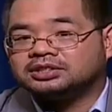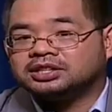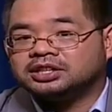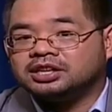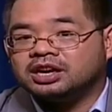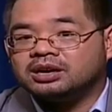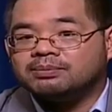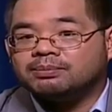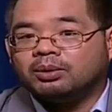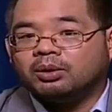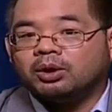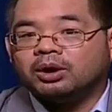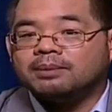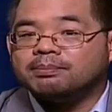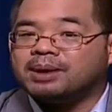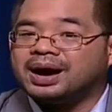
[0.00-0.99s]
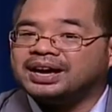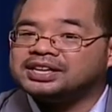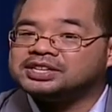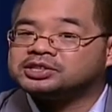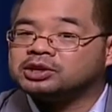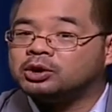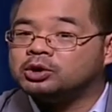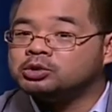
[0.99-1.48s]
as a young boy
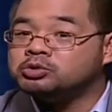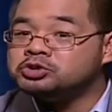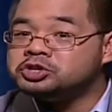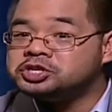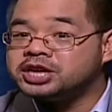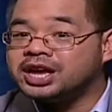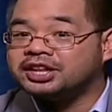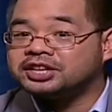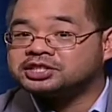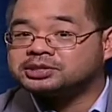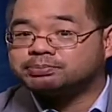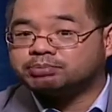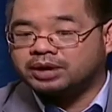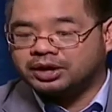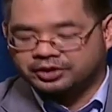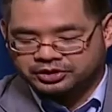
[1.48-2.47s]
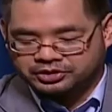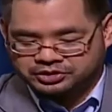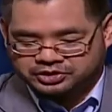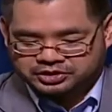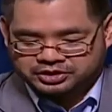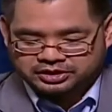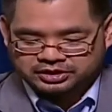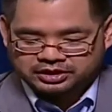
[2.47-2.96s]
by his own jealous
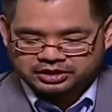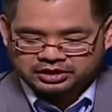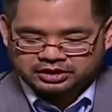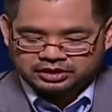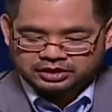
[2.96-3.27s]
brothers.